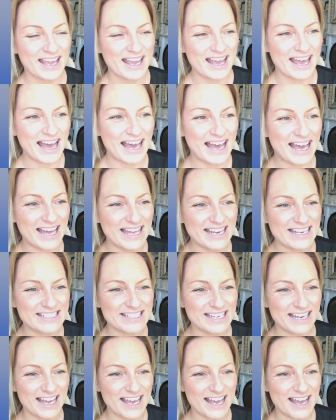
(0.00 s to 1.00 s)

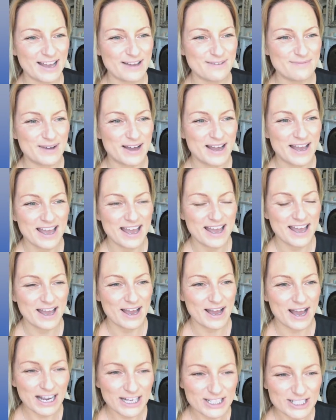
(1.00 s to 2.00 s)
And
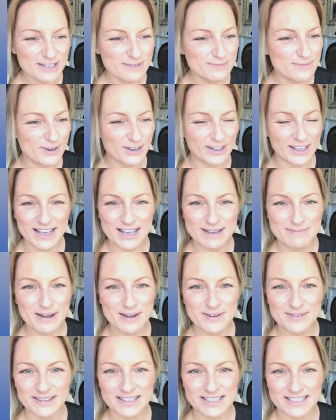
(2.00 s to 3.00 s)
actually, what came
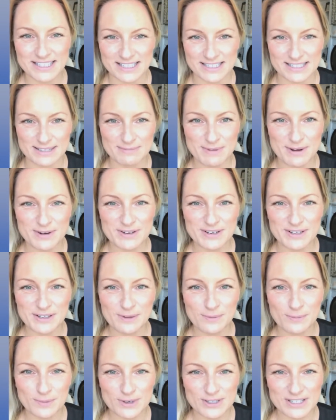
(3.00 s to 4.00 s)
out in the testimonial
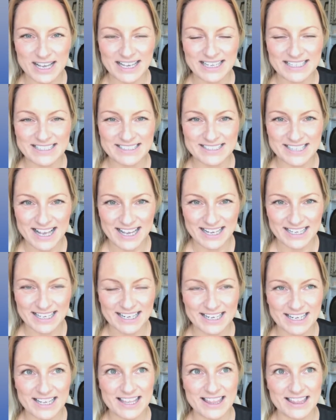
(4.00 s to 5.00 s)
was
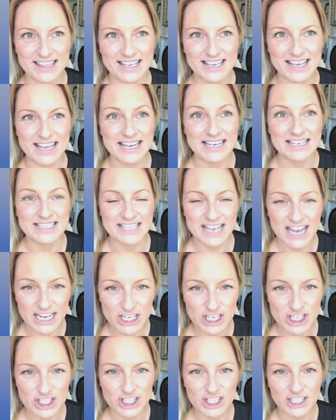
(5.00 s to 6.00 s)
exactly the
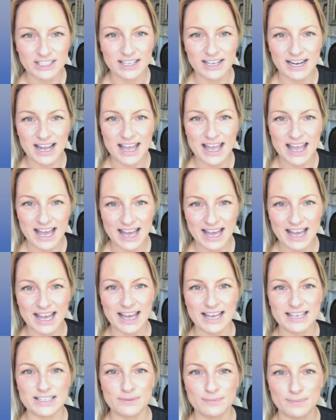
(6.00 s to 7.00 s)
intention that I
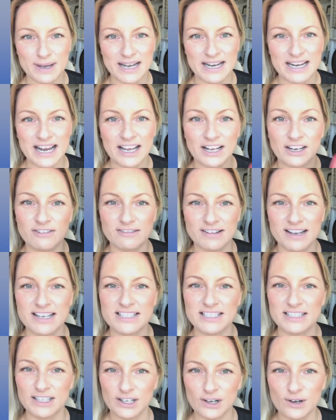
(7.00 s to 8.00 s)
had when I
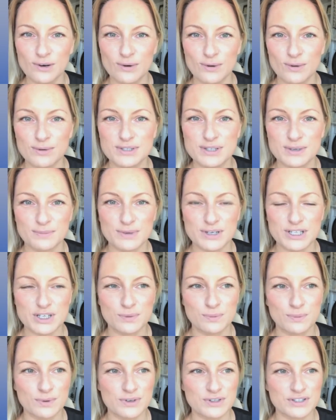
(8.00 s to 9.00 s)
created the course, which
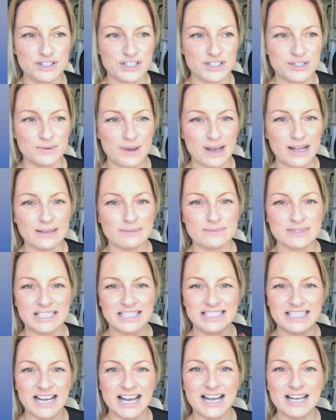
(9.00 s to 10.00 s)
was to help to
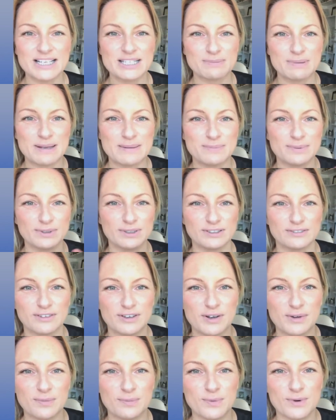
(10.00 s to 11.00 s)
guide people
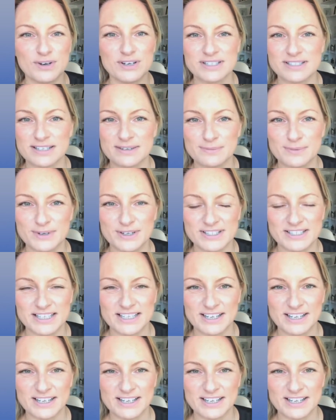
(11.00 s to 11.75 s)
through what is it